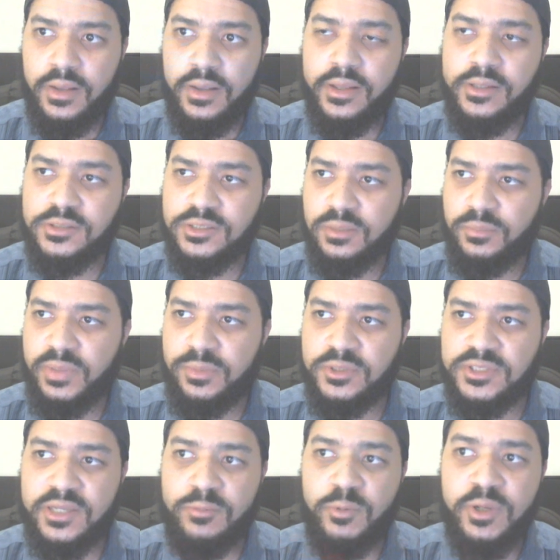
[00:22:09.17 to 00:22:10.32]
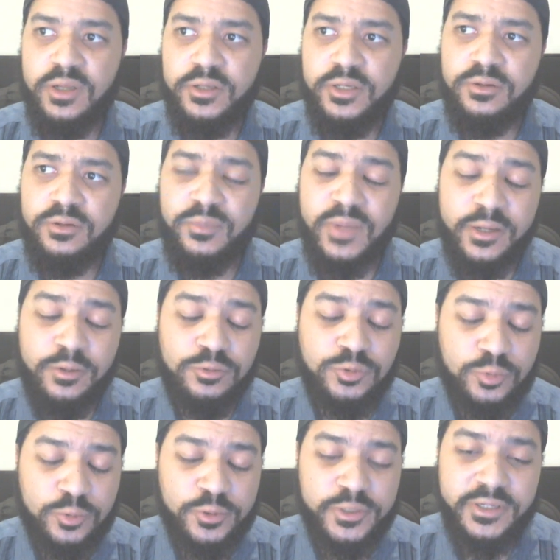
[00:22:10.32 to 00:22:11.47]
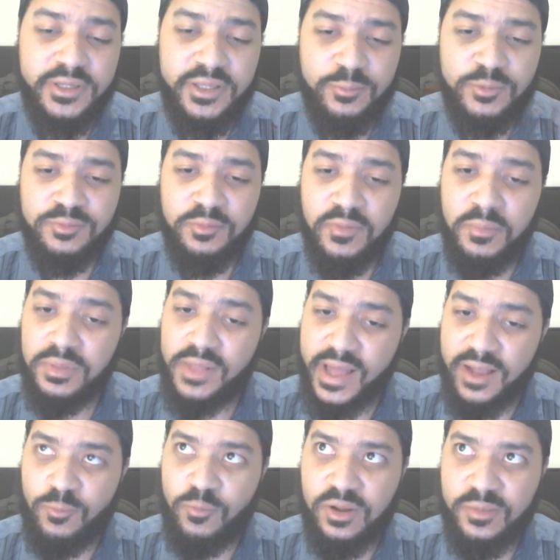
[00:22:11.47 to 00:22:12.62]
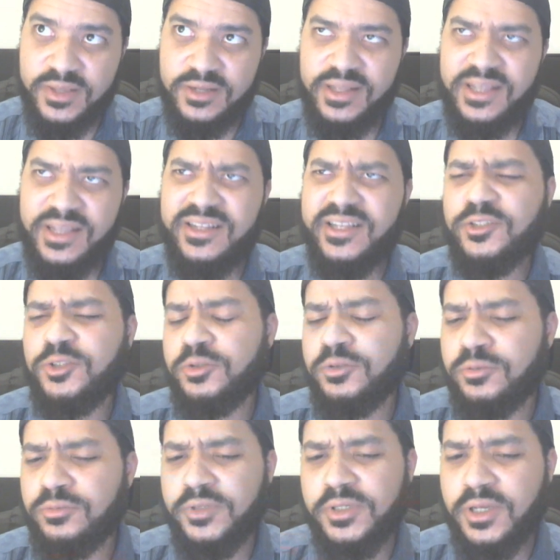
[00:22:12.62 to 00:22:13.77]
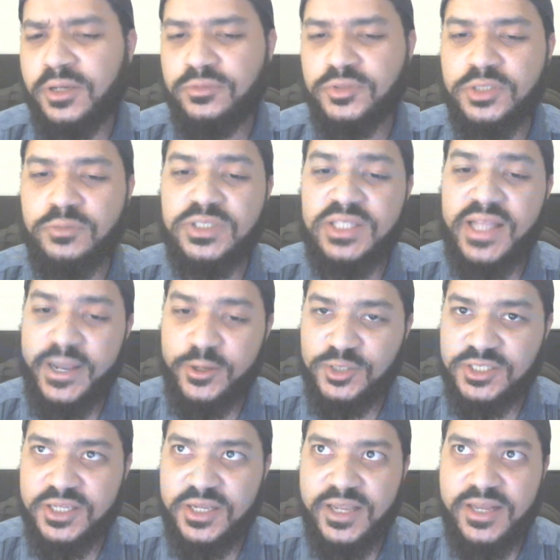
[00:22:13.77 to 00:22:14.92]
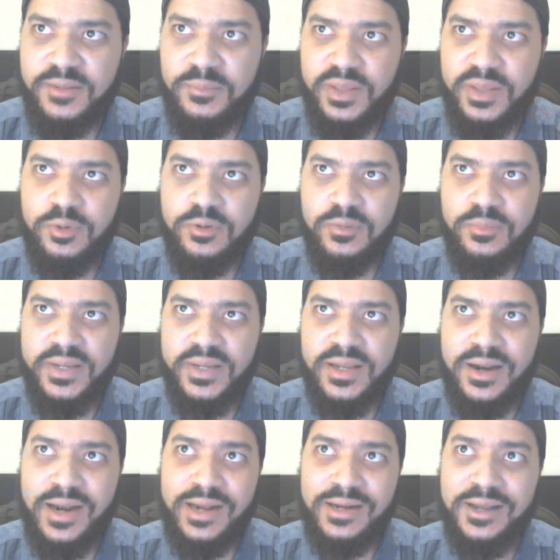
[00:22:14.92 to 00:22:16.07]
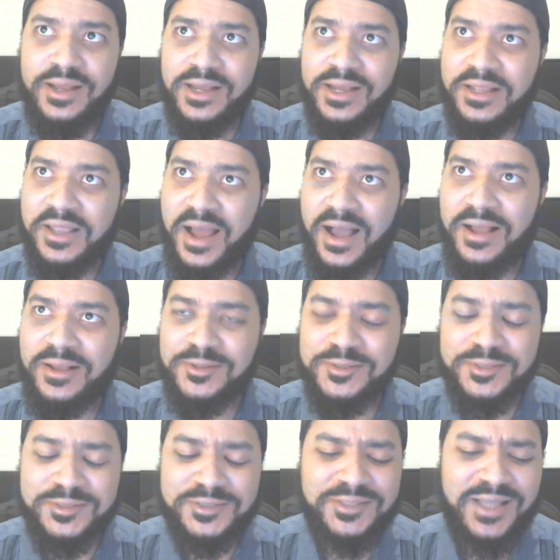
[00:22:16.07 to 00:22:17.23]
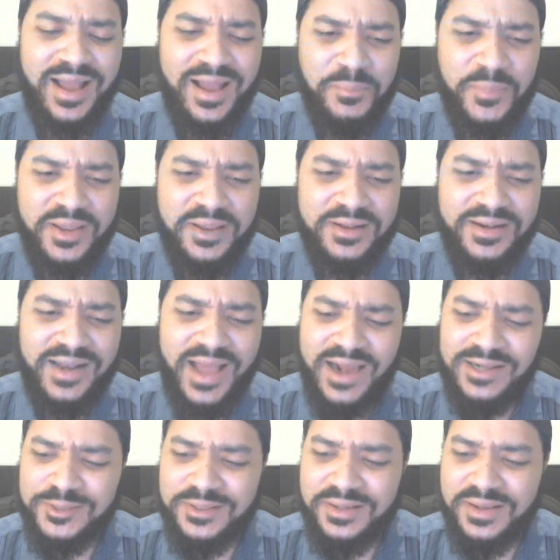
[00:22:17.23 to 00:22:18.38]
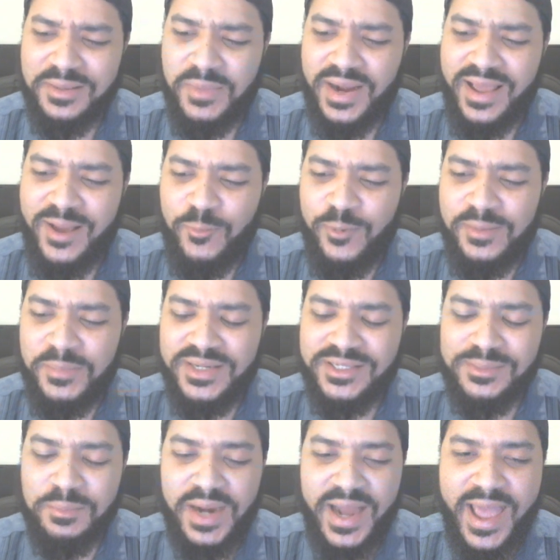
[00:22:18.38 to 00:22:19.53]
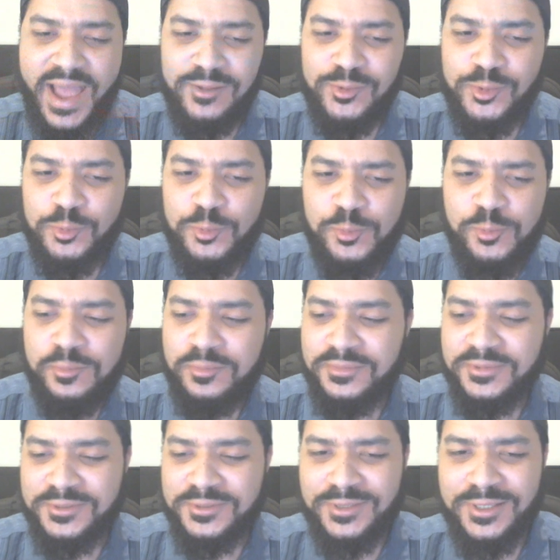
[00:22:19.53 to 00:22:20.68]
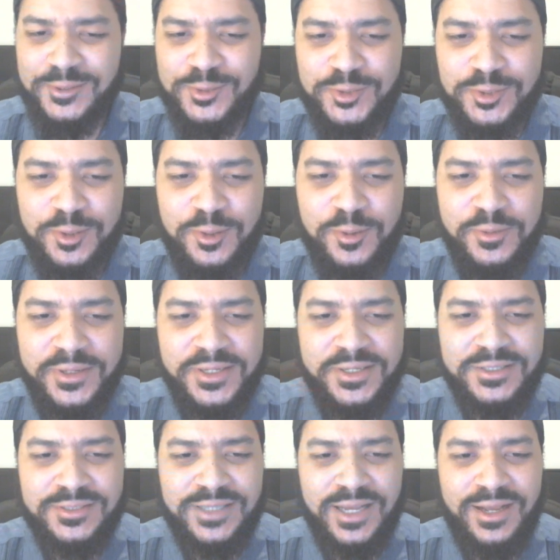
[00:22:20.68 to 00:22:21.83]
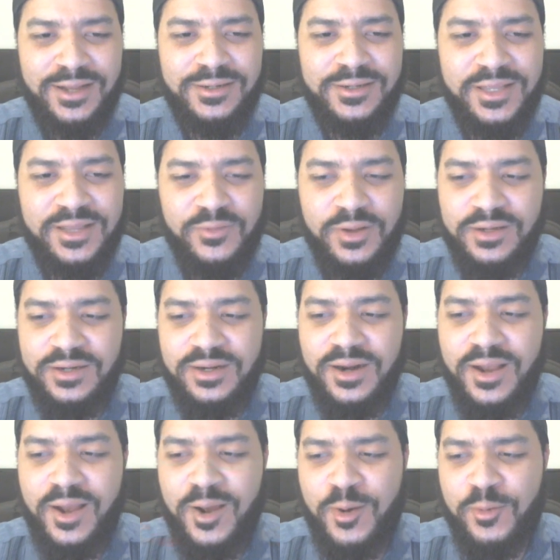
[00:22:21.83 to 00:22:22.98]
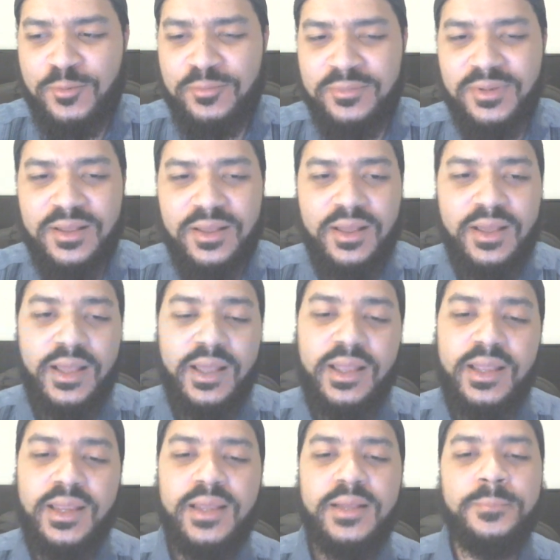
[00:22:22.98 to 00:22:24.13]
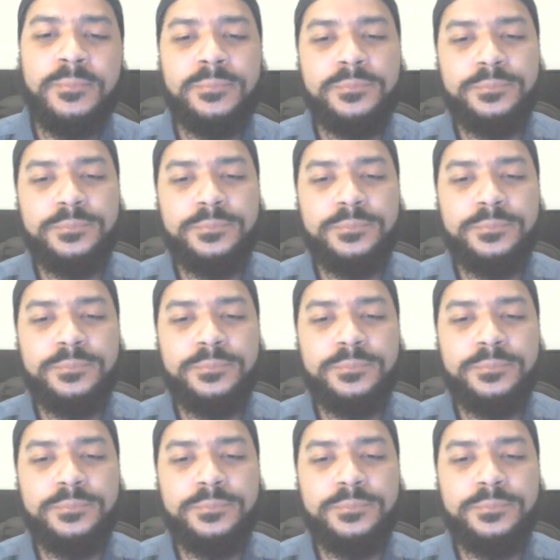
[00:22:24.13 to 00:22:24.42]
And some people say, well, Michael Jordan, he was with a black woman. And that's true. She was lighter skinned, and people gonna be like, y'all stop it. Lighter skinned black women is black too. They sure is. Leave her alone. And